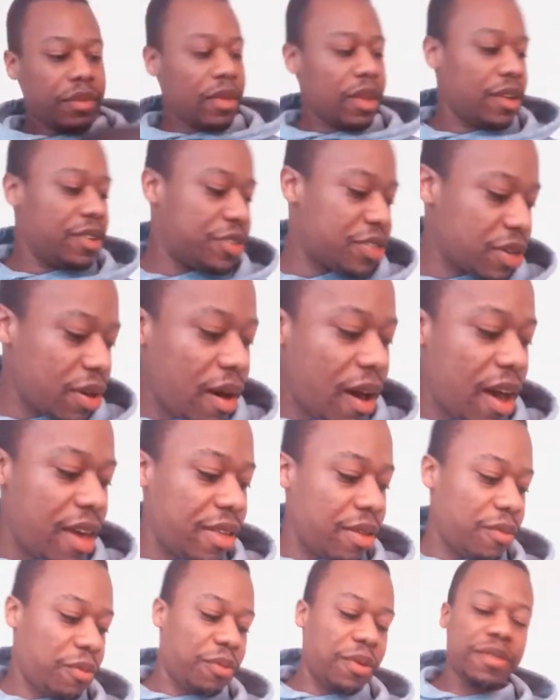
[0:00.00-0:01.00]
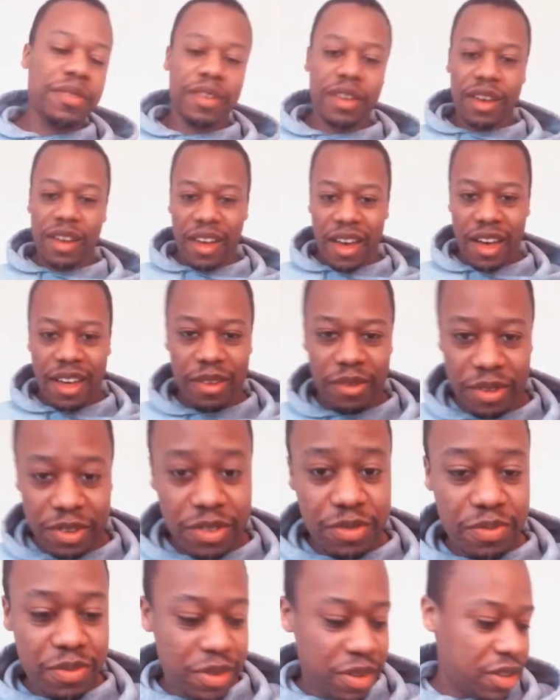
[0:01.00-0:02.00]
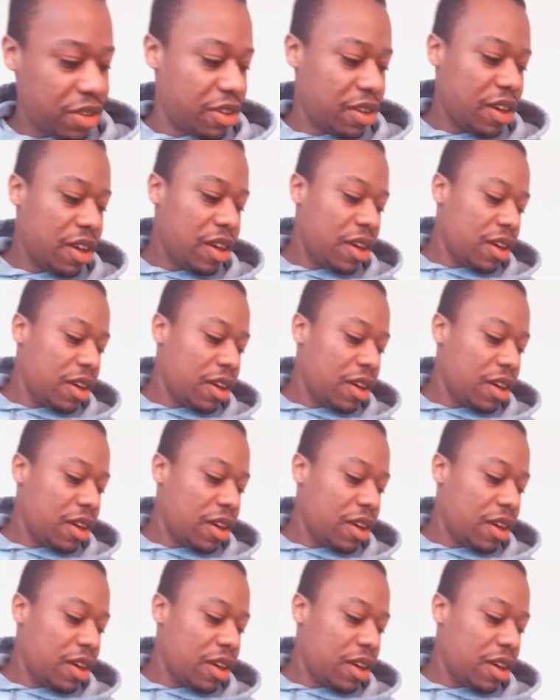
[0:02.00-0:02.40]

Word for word: so I, one thing uh, that's really